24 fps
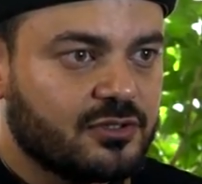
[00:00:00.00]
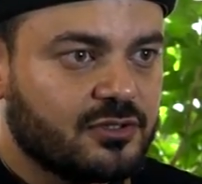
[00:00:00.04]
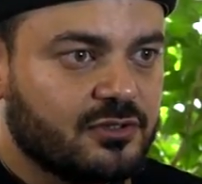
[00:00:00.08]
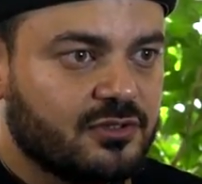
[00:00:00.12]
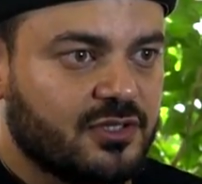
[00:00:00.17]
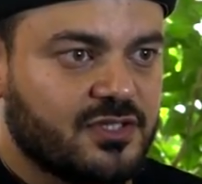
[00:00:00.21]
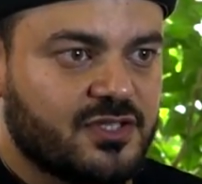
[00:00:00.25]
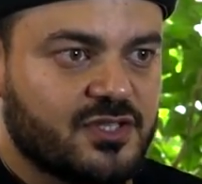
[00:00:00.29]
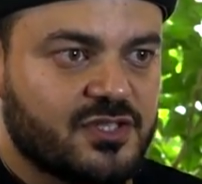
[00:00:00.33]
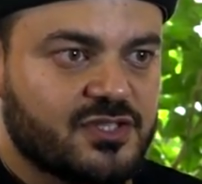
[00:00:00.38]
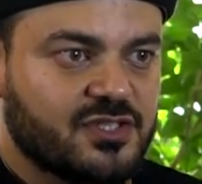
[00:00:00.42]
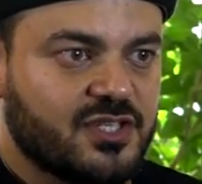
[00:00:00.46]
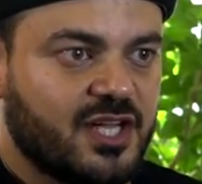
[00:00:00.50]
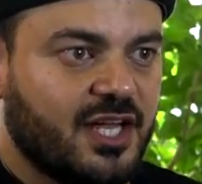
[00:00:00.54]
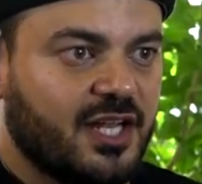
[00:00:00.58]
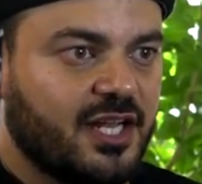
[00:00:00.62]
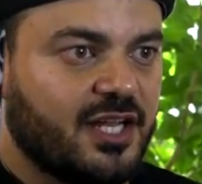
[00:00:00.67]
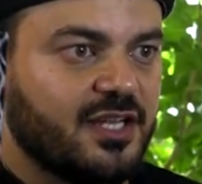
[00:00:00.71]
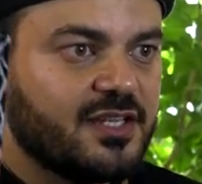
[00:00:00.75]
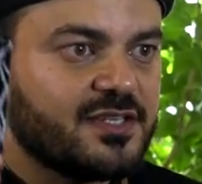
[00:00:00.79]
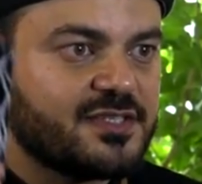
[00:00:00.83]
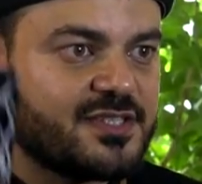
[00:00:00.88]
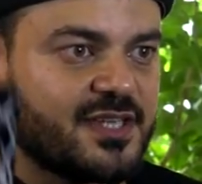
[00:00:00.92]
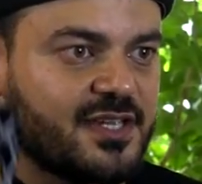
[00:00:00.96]
This is not a
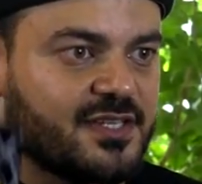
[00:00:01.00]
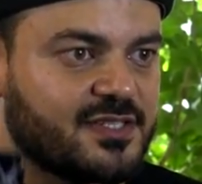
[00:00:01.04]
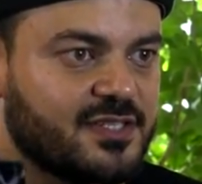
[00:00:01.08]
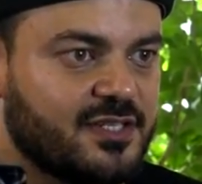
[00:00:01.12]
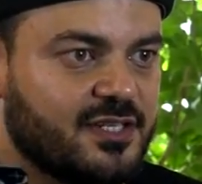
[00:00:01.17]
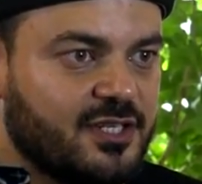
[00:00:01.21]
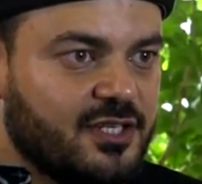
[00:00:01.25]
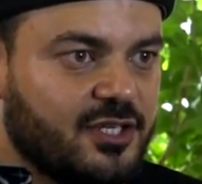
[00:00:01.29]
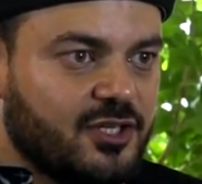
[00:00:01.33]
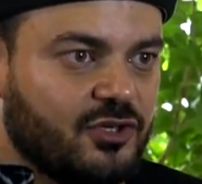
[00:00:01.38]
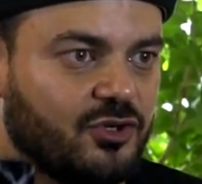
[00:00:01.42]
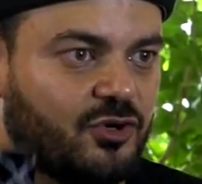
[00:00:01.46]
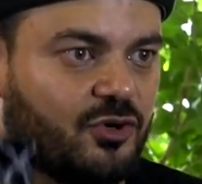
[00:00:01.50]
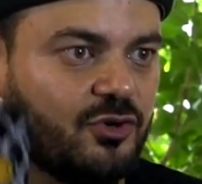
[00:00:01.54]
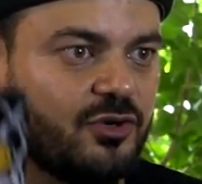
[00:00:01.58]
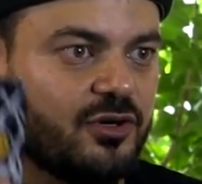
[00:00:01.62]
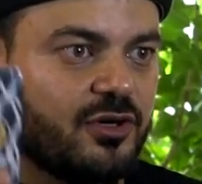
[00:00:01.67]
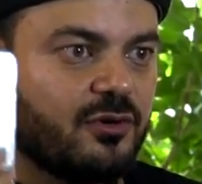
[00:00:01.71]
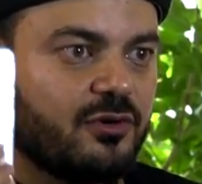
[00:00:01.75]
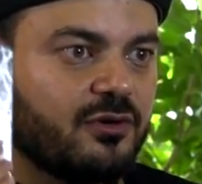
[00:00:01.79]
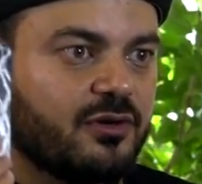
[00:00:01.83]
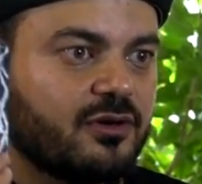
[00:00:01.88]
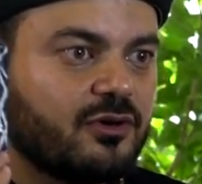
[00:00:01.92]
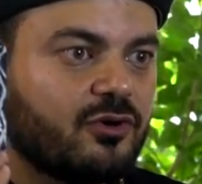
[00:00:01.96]
necessity. You don't
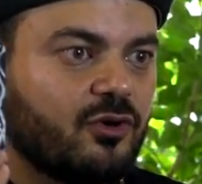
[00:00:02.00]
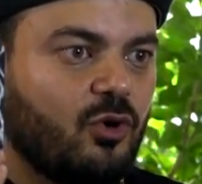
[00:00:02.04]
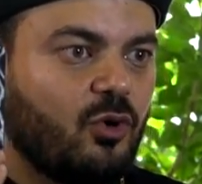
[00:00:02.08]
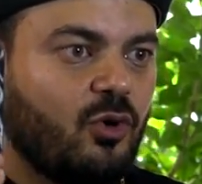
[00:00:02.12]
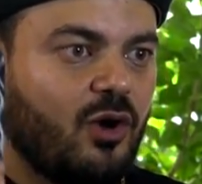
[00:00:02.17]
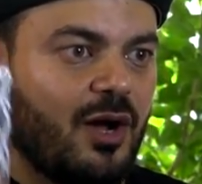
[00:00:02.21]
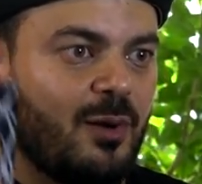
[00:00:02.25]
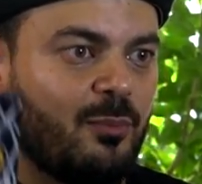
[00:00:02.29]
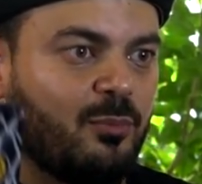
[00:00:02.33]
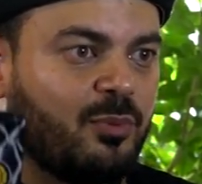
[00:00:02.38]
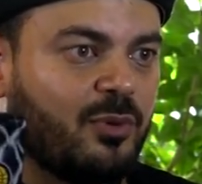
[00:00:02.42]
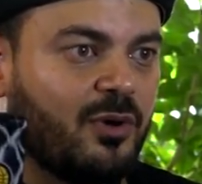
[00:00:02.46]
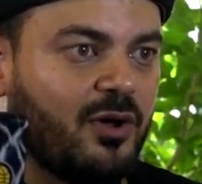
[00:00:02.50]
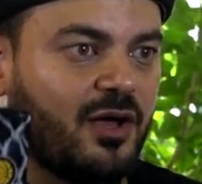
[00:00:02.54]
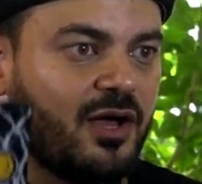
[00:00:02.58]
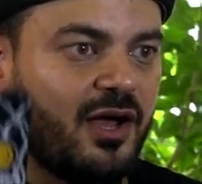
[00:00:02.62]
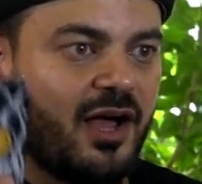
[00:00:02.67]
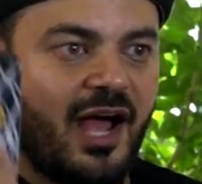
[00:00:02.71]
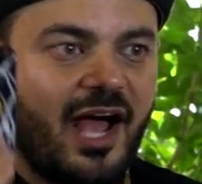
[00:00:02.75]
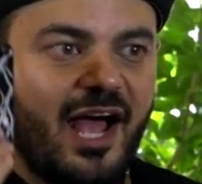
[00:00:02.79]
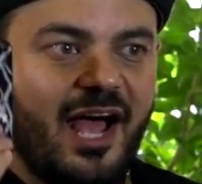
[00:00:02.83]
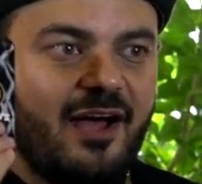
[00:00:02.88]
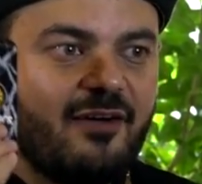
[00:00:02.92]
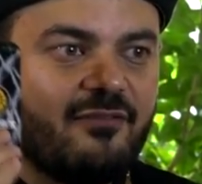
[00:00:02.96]
grow up
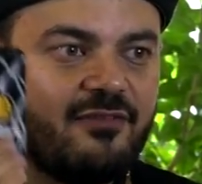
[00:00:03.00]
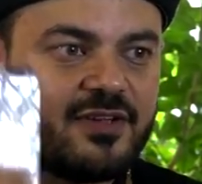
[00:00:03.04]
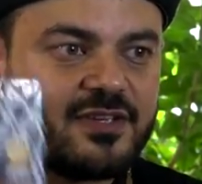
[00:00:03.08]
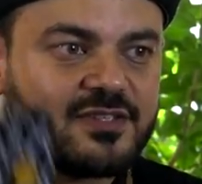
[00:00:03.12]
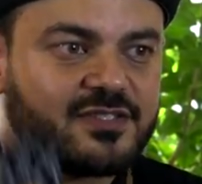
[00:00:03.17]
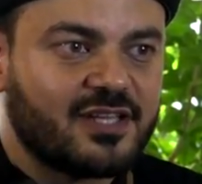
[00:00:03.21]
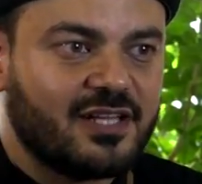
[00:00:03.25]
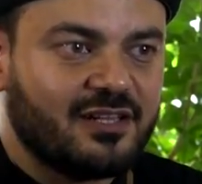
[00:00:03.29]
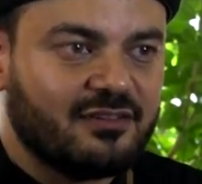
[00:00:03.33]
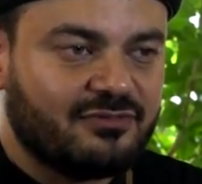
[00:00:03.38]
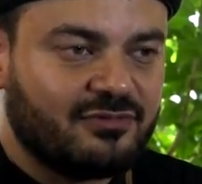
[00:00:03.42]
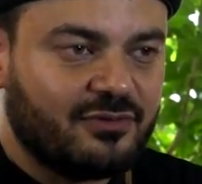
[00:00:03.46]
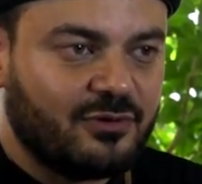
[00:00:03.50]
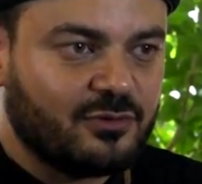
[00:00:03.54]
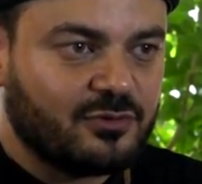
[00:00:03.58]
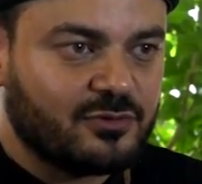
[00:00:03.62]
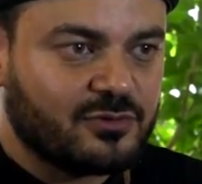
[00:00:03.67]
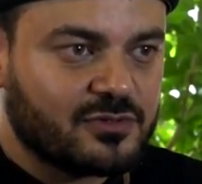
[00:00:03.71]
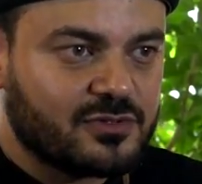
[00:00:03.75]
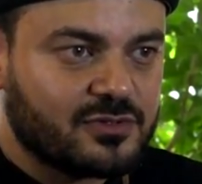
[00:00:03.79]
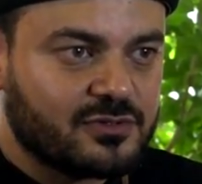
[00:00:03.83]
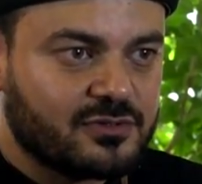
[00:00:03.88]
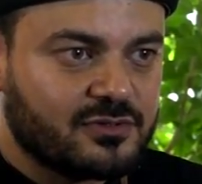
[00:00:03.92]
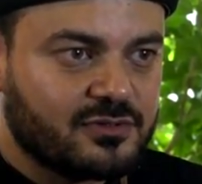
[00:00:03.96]
having cell phones.